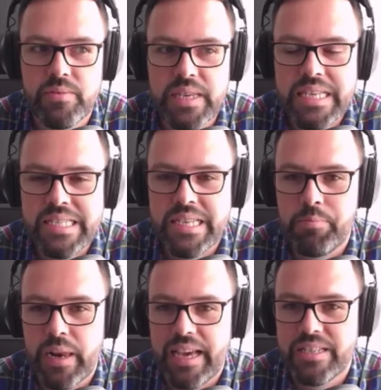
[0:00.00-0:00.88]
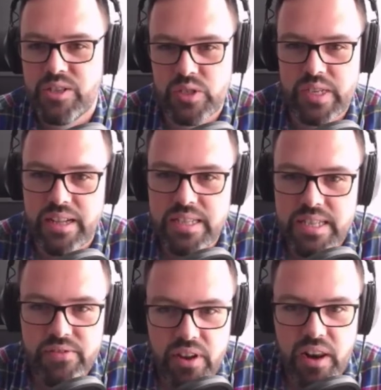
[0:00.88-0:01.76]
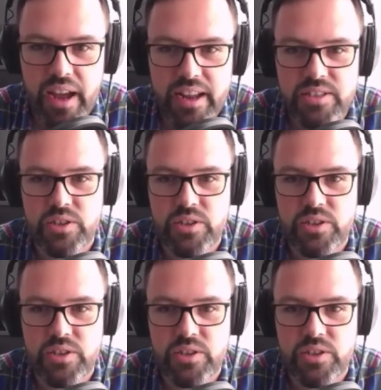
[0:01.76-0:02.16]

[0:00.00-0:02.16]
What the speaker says: easy place to sell stuff online.